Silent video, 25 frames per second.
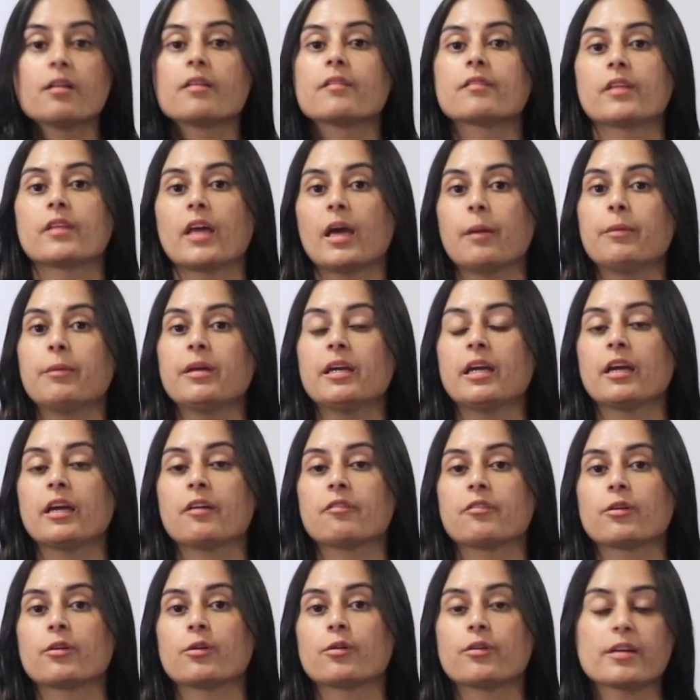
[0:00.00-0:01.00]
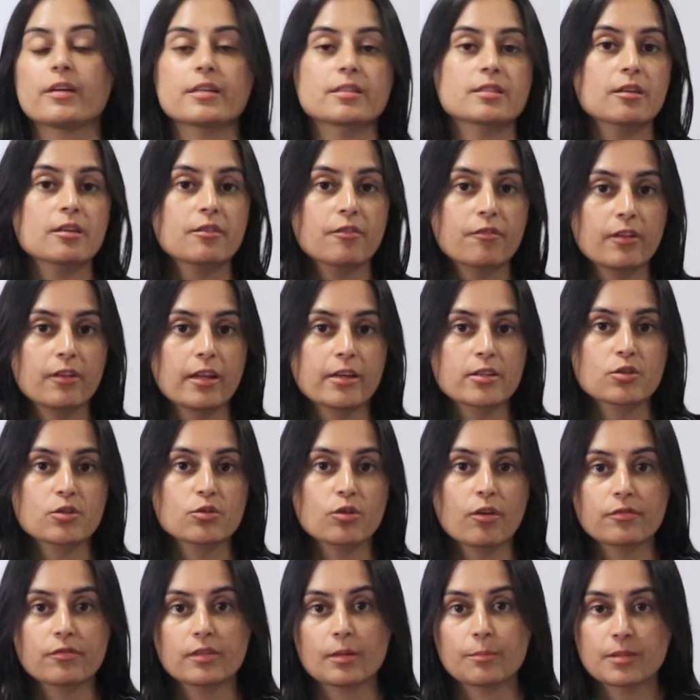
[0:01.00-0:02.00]
Their behavior is a reflection
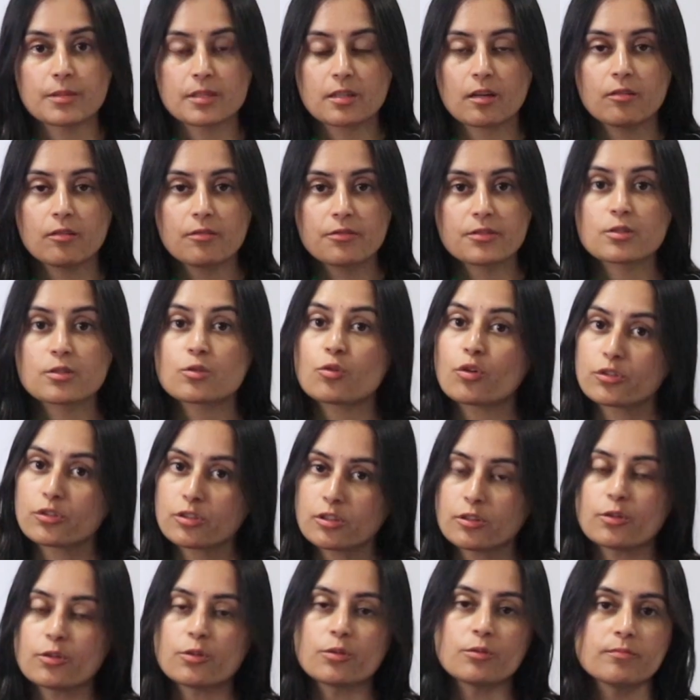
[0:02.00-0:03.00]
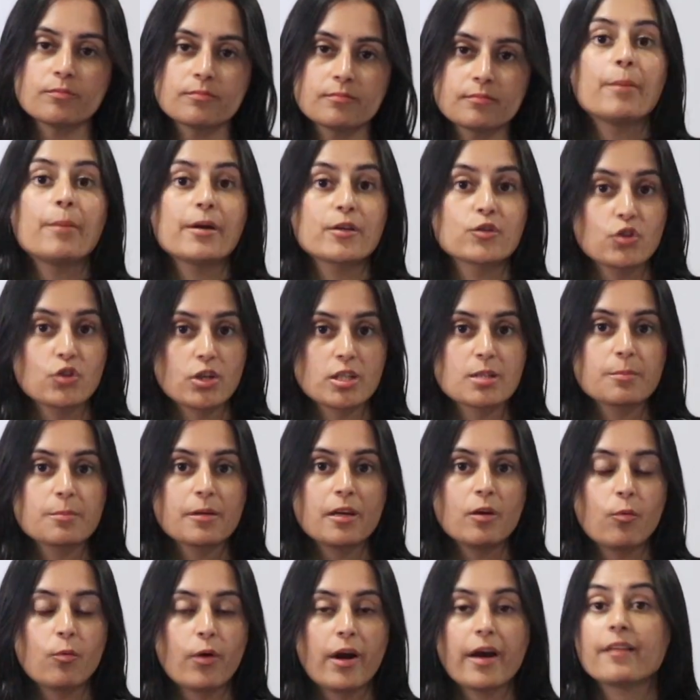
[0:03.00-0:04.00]
of themselves, not you. But just
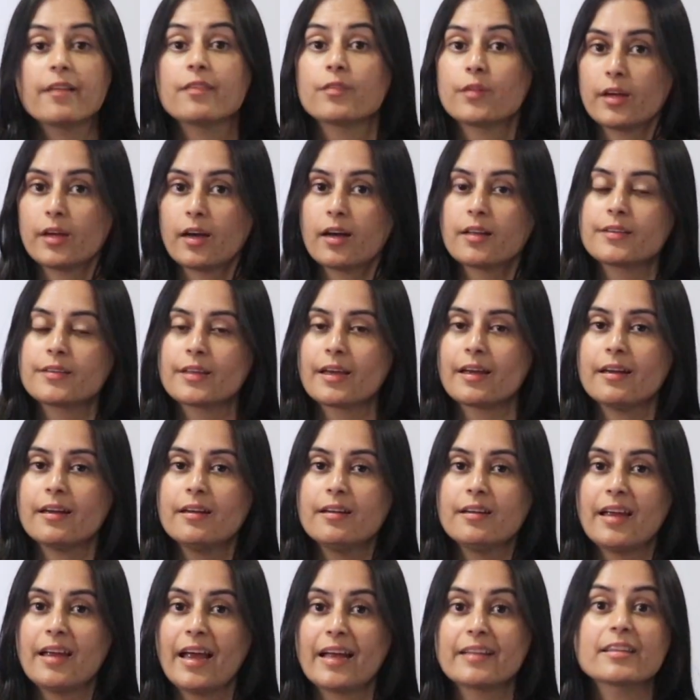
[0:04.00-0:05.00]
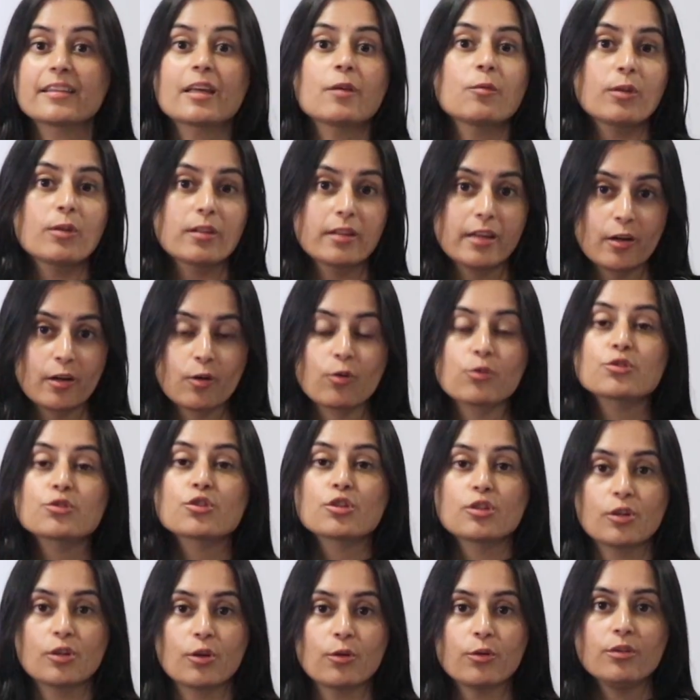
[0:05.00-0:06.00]
be aware they are there and they will get on
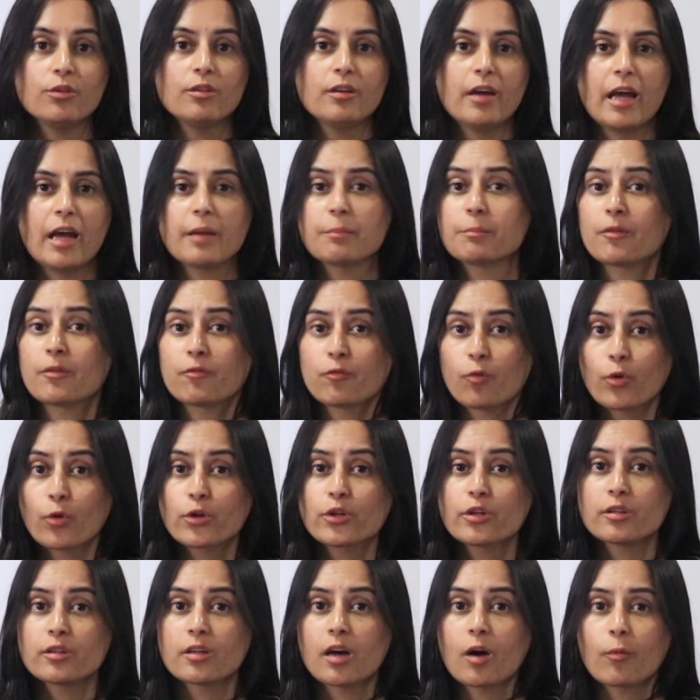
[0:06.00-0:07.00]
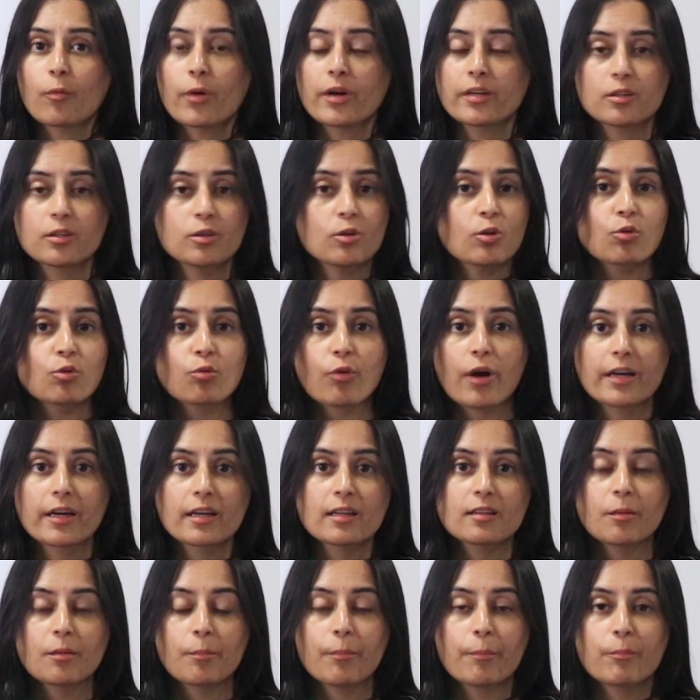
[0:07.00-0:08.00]
to you, and before you know it, you're crying
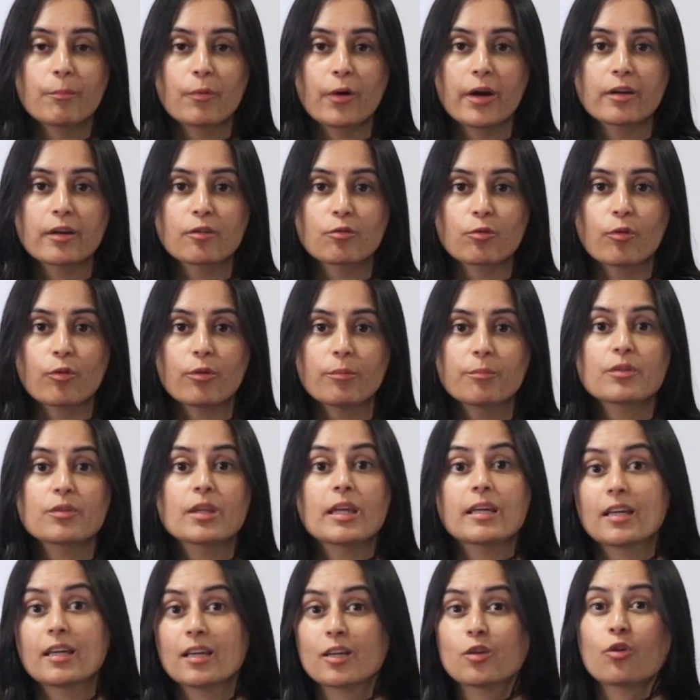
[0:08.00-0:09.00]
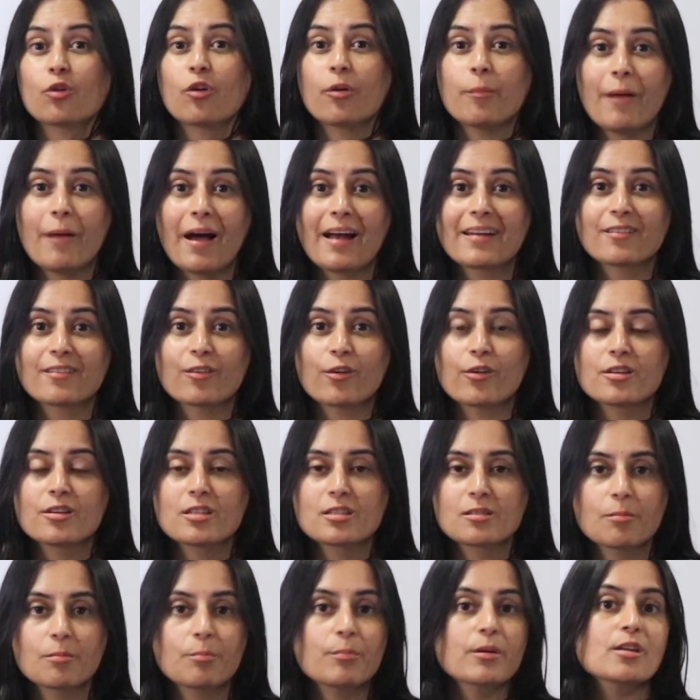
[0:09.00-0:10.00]
in the break room thinking you're a bad
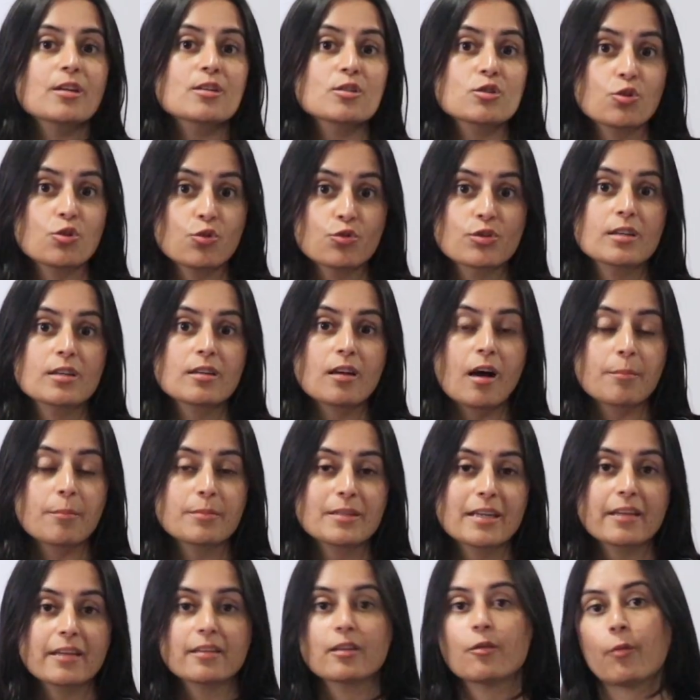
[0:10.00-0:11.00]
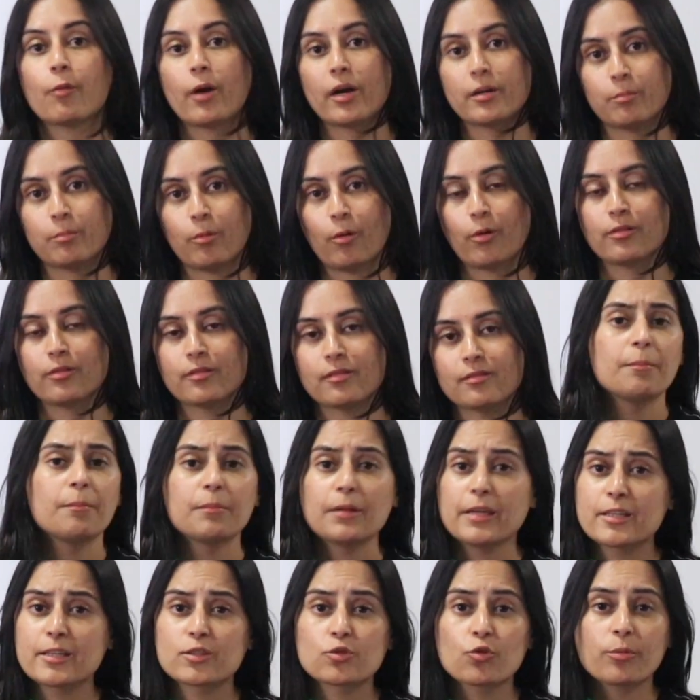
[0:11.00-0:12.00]
nurse because you didn't update the whiteboard.
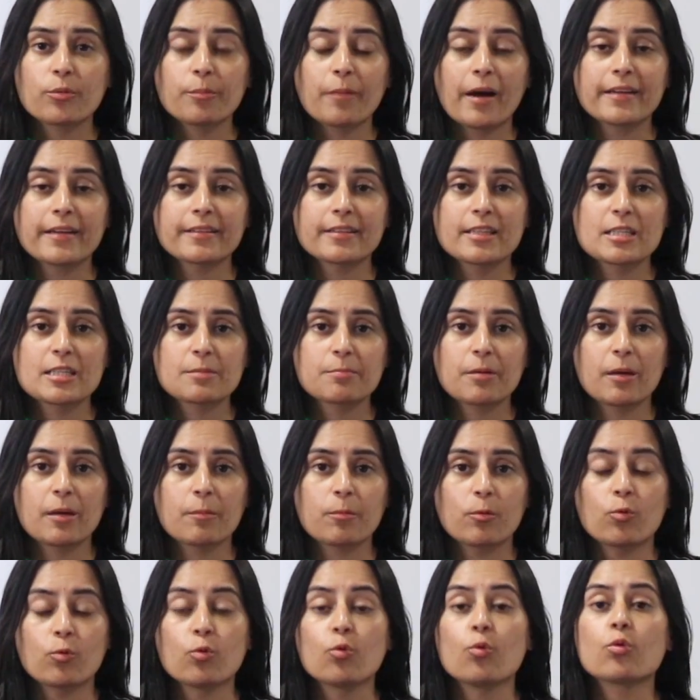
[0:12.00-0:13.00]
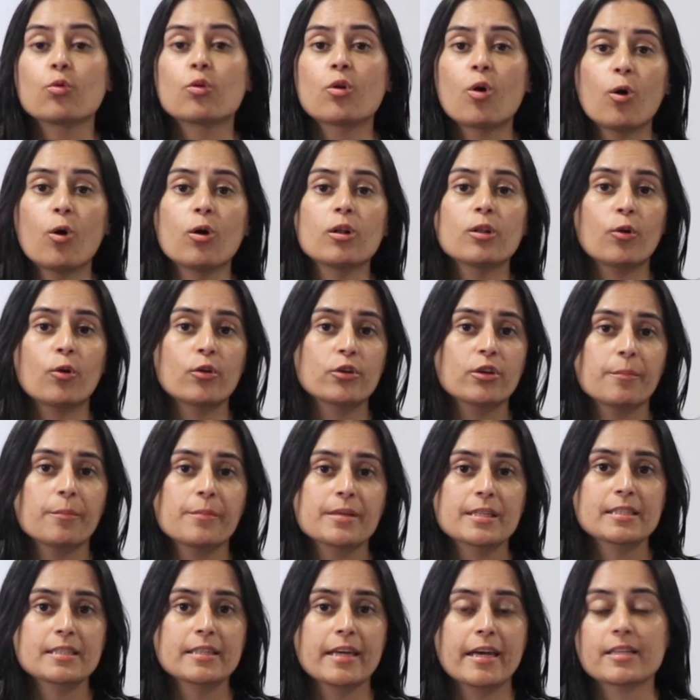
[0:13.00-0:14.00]
Please don't mind these people who call on your
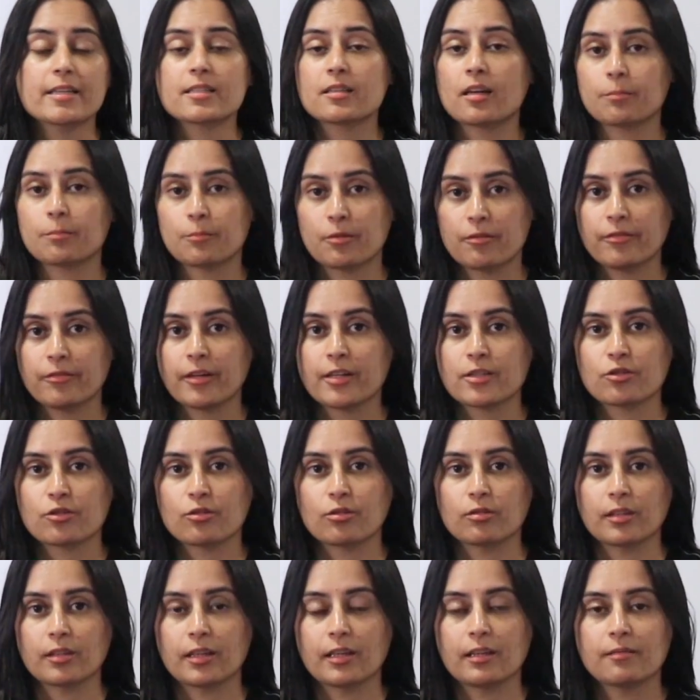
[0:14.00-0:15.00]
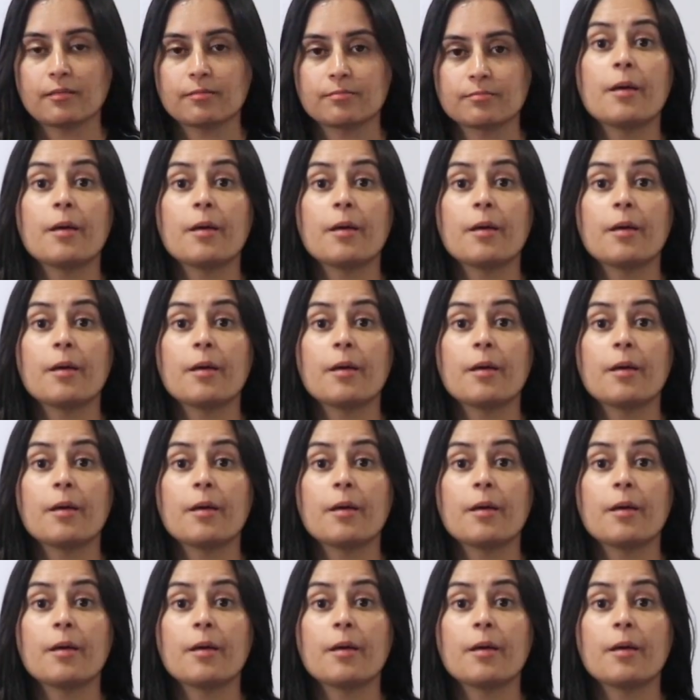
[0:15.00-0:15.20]
mistakes unprofessionally.